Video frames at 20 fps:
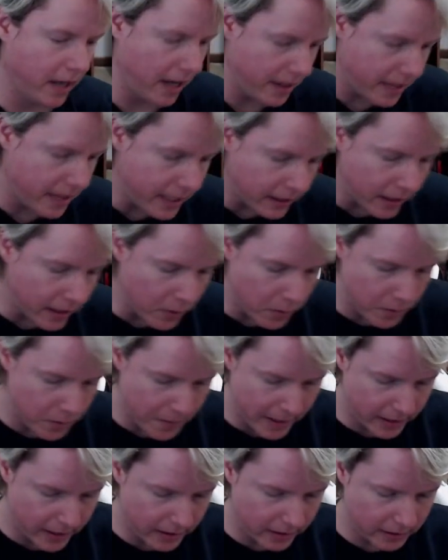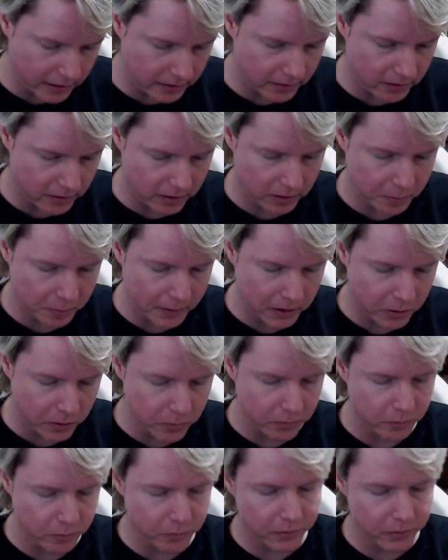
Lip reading: I think that would make a nice little, especially